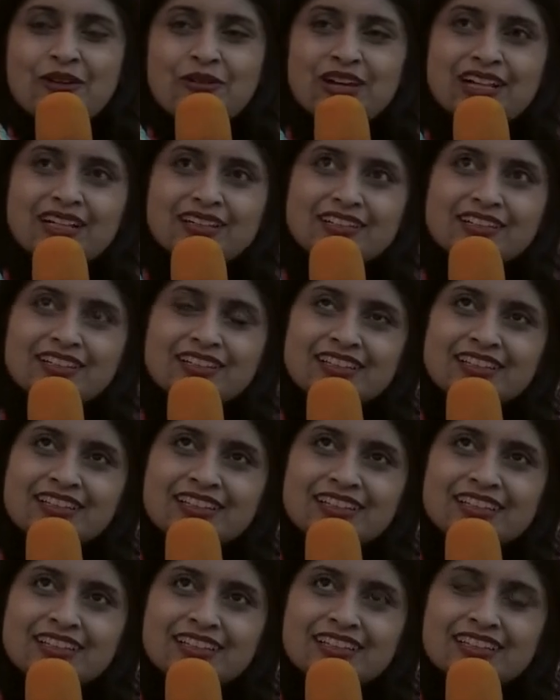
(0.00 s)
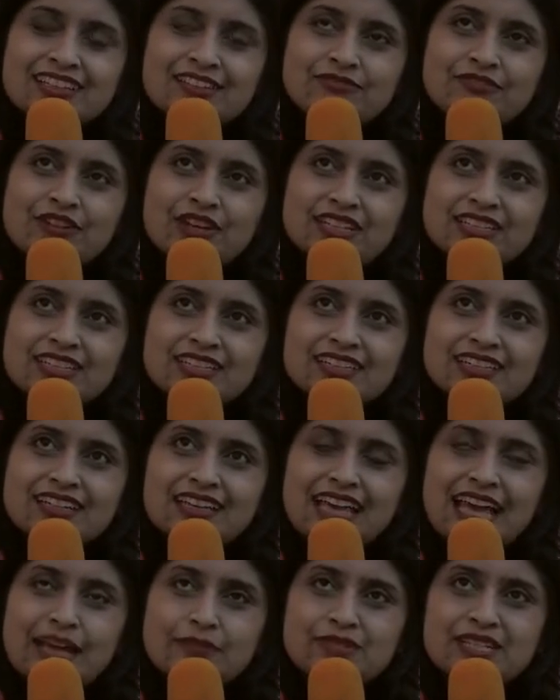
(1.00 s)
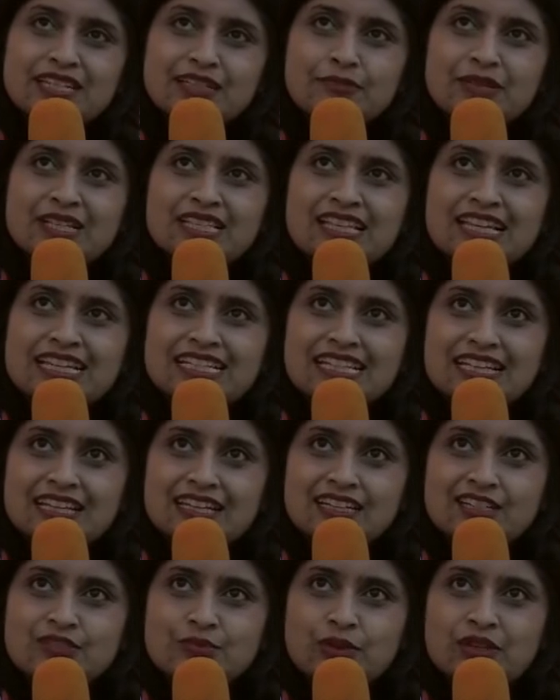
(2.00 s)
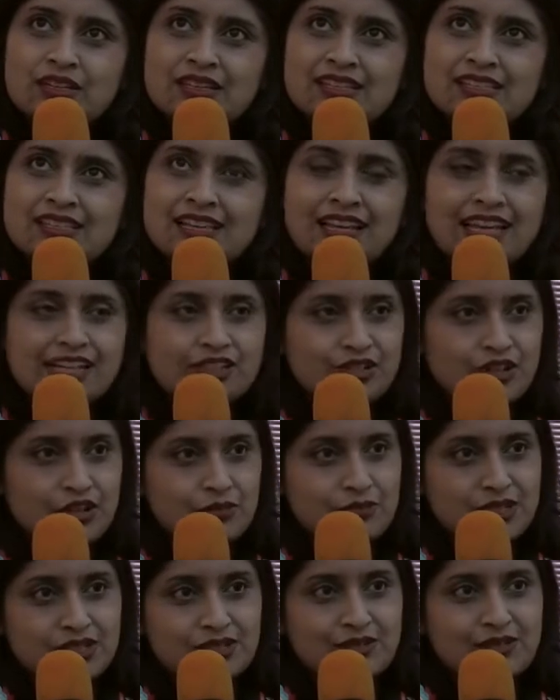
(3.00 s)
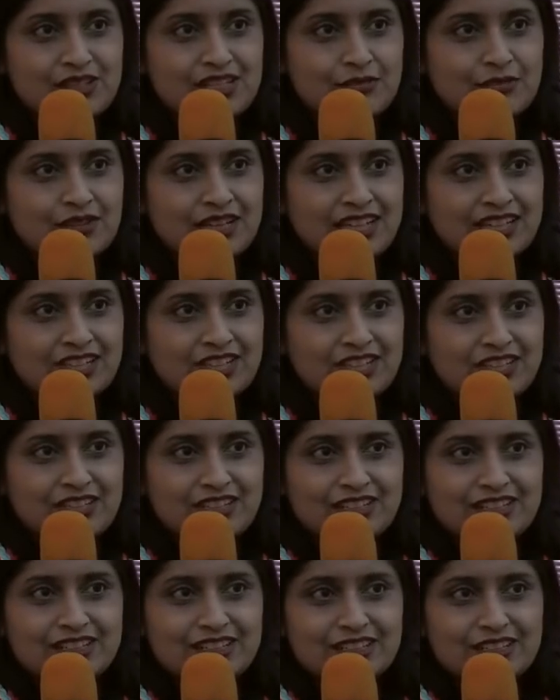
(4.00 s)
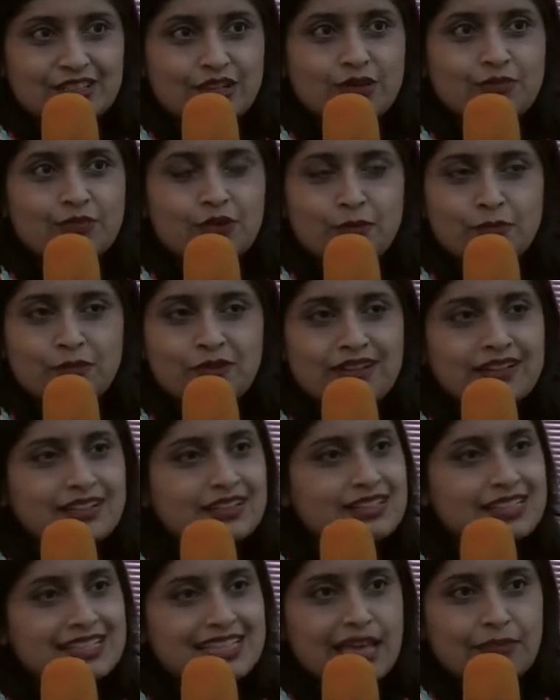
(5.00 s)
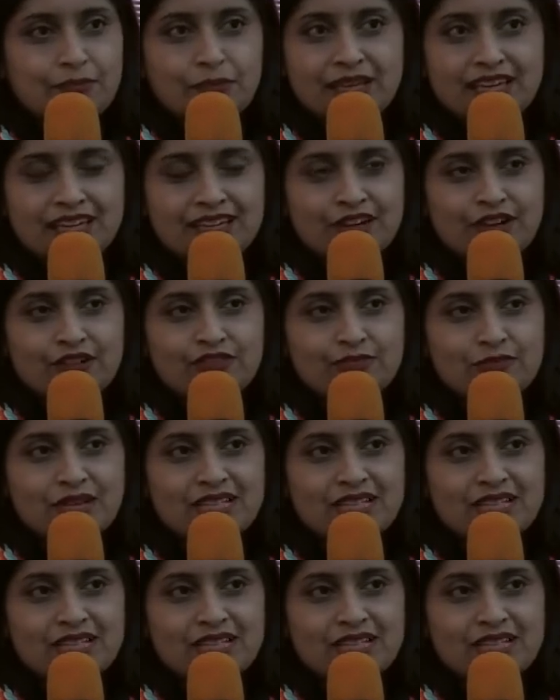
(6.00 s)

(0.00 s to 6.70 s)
Well, the first haptic piece I did was electromuscle stimulation, so proper zapping of